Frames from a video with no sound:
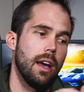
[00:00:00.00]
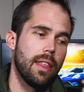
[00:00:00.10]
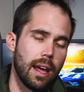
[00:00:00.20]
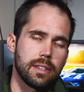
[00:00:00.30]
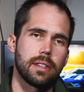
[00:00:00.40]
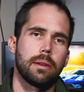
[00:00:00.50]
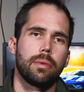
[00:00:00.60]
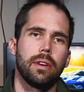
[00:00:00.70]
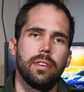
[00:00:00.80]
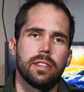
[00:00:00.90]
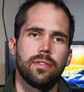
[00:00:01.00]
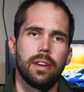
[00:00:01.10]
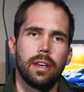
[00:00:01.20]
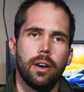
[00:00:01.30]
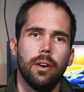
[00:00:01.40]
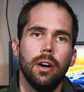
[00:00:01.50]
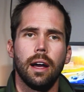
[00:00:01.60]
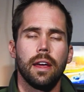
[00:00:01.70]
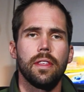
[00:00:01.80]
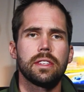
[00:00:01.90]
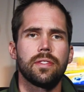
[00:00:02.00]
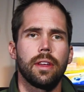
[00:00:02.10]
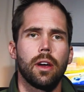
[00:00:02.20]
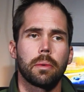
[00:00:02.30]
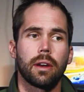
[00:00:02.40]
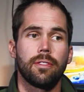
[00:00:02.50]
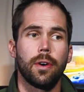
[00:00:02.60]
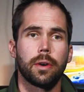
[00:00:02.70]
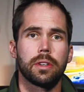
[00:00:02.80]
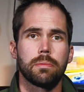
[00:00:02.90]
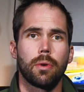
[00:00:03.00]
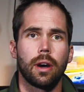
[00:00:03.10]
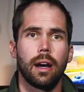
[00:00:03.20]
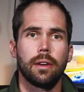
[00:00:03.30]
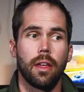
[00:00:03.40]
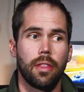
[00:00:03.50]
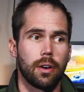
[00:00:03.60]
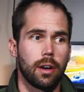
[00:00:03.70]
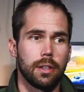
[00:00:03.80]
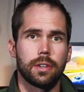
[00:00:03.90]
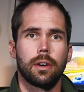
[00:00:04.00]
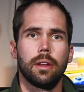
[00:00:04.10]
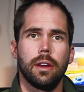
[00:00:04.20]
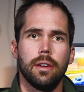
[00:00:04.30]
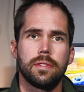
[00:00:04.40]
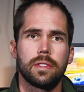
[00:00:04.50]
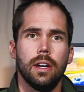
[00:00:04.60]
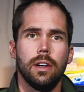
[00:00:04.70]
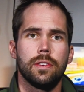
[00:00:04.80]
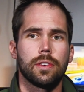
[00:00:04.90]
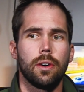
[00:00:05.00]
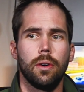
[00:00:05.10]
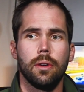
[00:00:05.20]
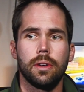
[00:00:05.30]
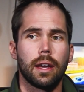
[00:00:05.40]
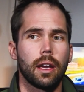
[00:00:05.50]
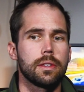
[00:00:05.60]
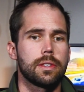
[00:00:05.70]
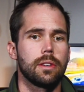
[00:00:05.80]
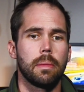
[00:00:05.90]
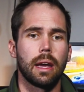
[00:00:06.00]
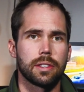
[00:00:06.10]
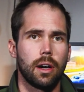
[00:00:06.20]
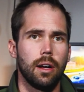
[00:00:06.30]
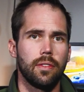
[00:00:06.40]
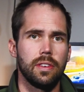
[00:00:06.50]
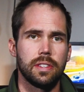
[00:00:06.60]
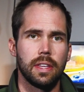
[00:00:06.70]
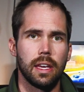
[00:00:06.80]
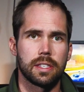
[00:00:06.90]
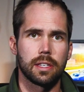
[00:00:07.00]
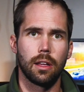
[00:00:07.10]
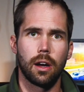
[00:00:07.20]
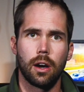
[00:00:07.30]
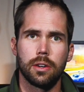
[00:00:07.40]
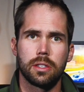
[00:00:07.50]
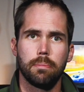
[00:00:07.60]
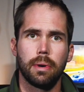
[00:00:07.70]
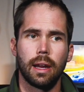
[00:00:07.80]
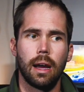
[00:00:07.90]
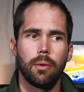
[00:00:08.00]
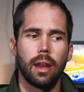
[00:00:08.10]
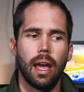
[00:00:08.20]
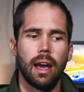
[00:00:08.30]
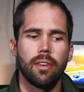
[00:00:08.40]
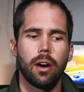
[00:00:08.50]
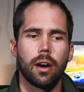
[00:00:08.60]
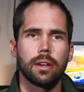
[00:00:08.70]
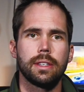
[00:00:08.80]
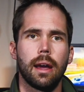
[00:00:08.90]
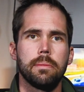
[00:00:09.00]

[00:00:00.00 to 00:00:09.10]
that is in a previous video. In this video, I'm going to focus more on their alternatives. So Nikon still makes all of these DSLRs, but I would have a hard time